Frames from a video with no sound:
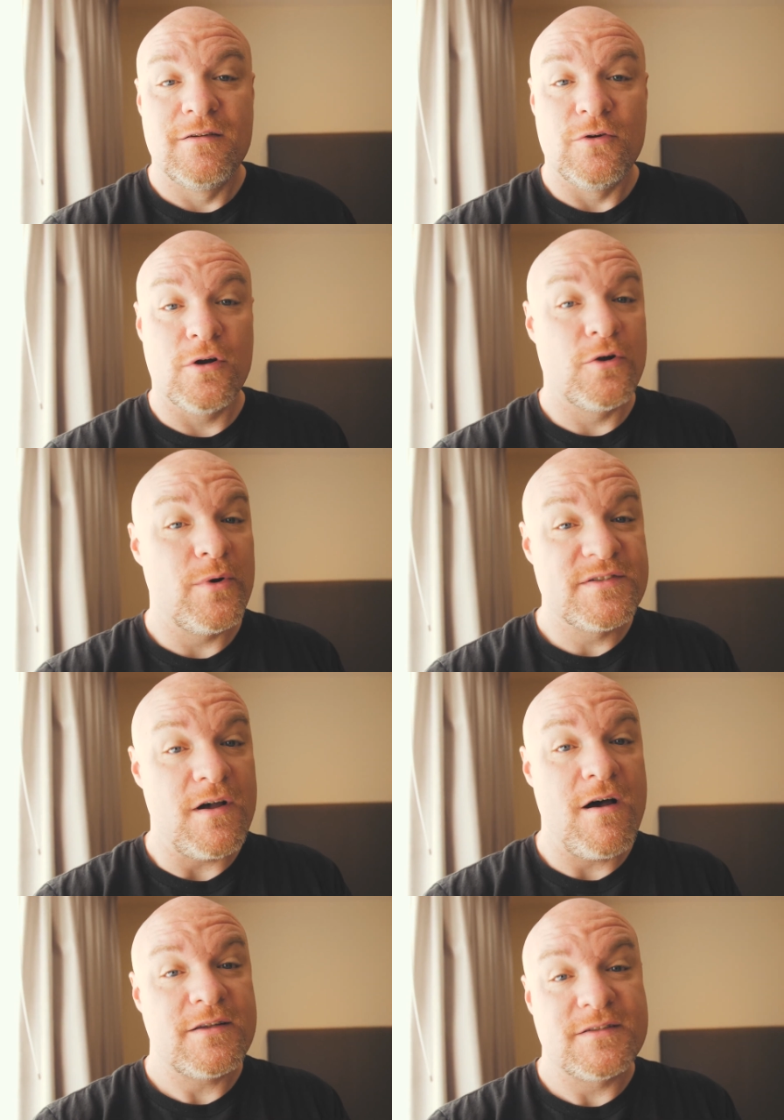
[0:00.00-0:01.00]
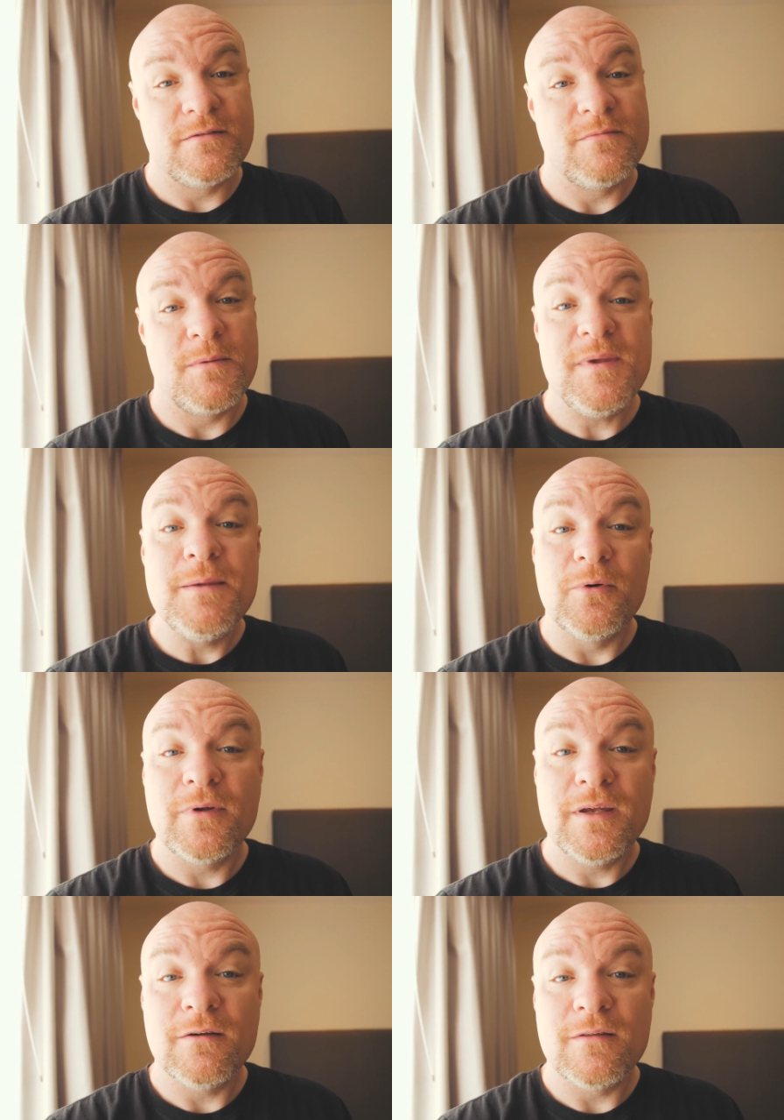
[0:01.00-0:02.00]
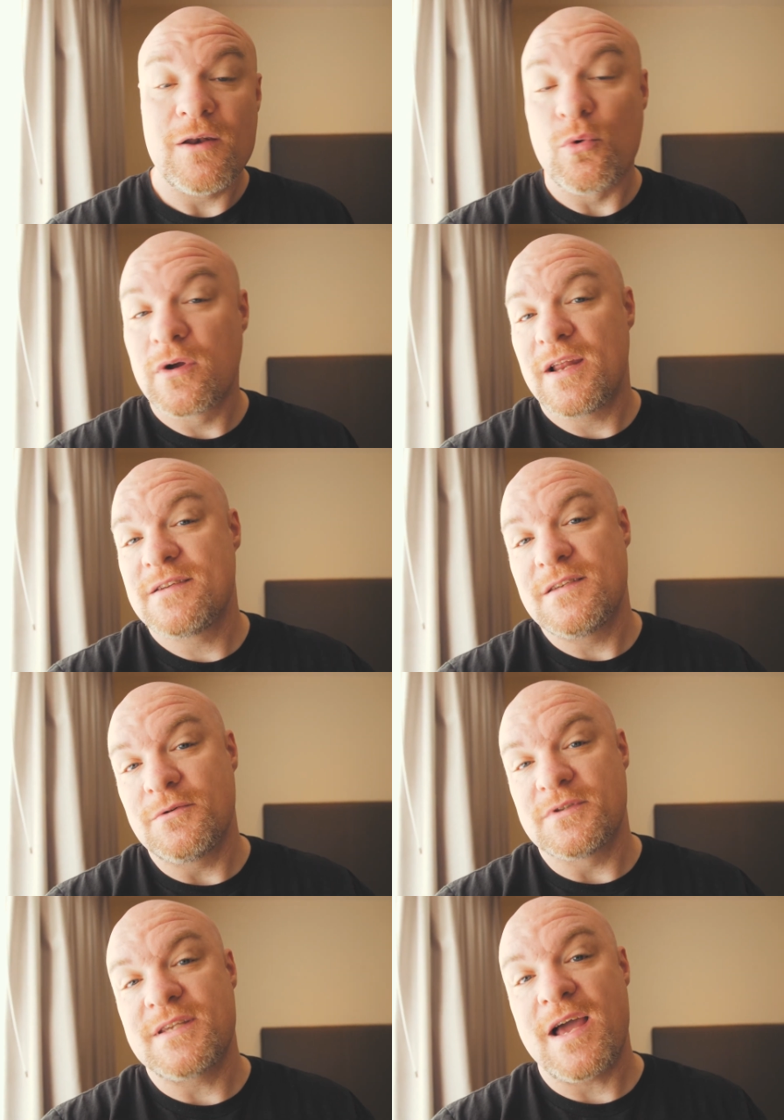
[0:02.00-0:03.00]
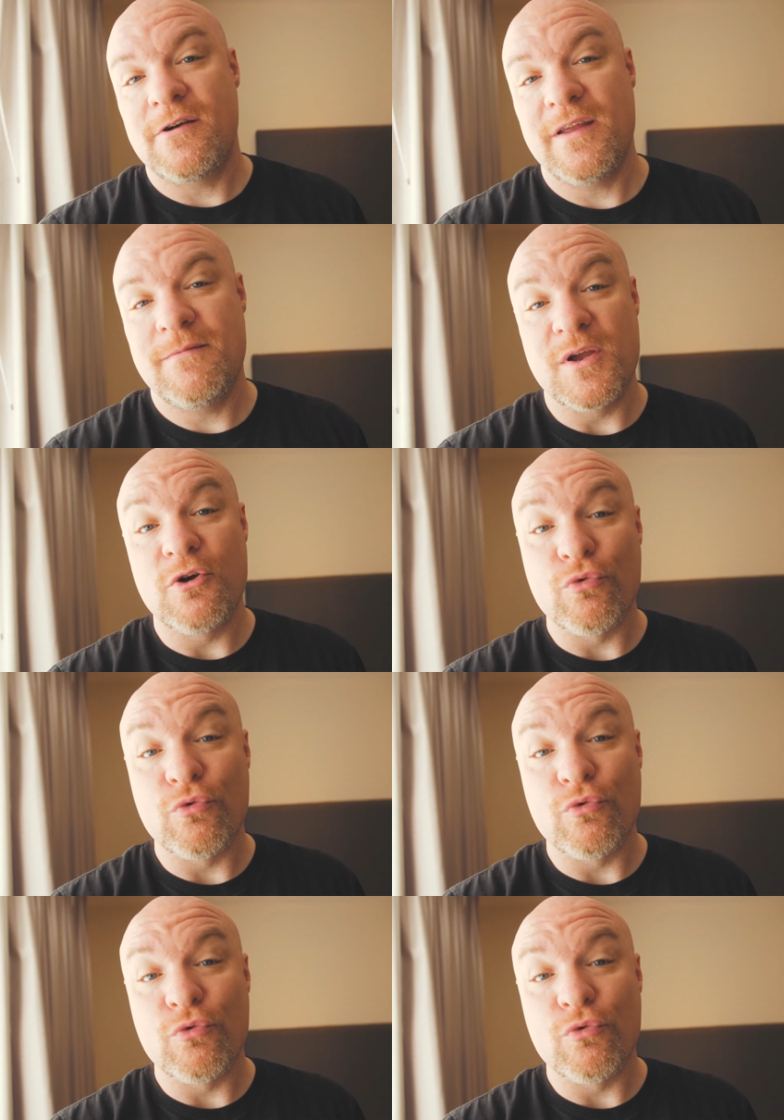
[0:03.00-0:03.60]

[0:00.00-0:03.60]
Uruguay's awesome. The people here that organized SQL Saturday have been